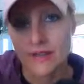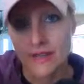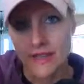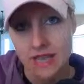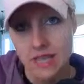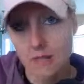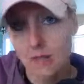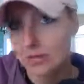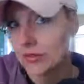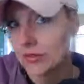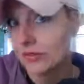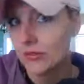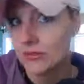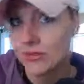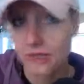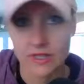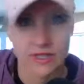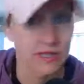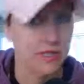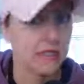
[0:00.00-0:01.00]
chemicals
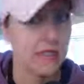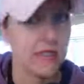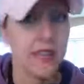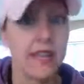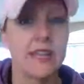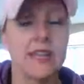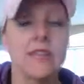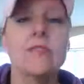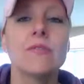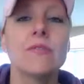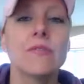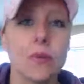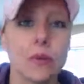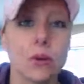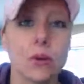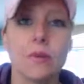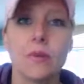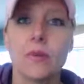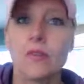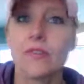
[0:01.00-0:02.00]
in it in any
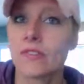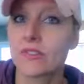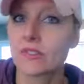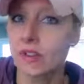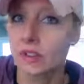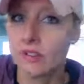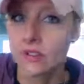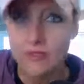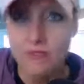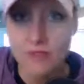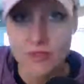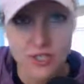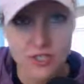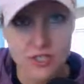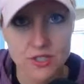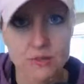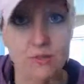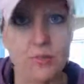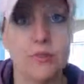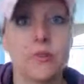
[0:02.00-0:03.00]
form, if it's got the
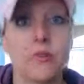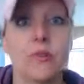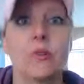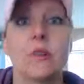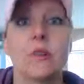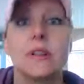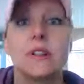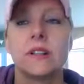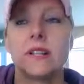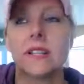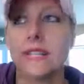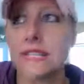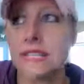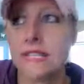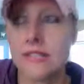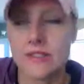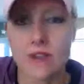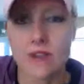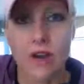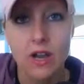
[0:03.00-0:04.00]
vegetables oil in
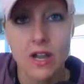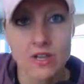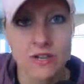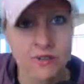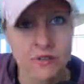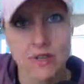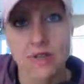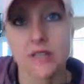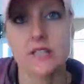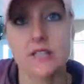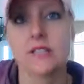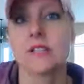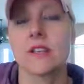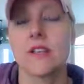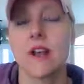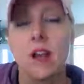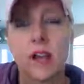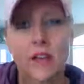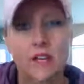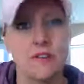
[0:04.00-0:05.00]
it, the
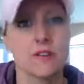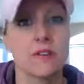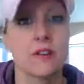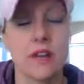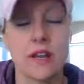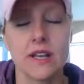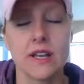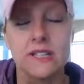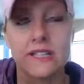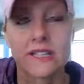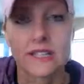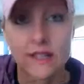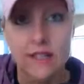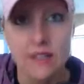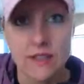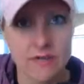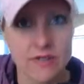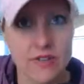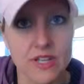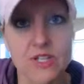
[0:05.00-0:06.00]
hydrogenized
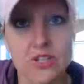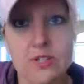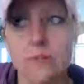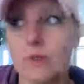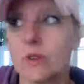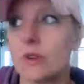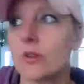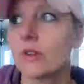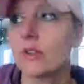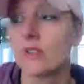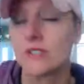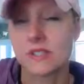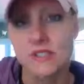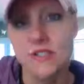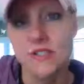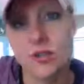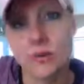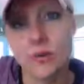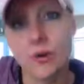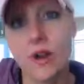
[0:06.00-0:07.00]
vegetable oils and
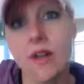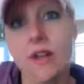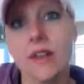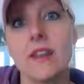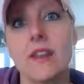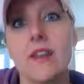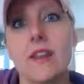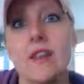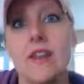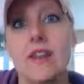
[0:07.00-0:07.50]
so on,